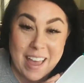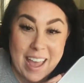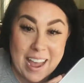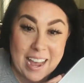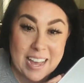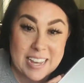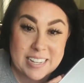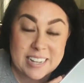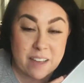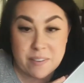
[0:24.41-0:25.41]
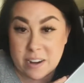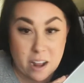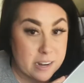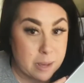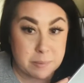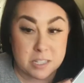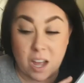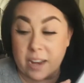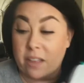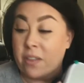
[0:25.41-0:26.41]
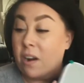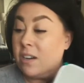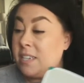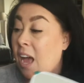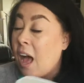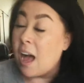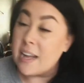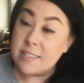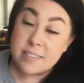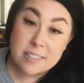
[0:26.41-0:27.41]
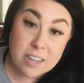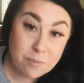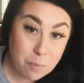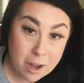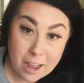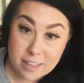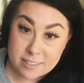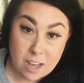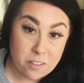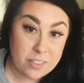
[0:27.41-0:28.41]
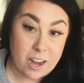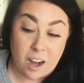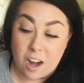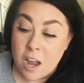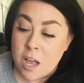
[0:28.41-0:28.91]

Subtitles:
And I found it on Amazon. There are tons of brands out there,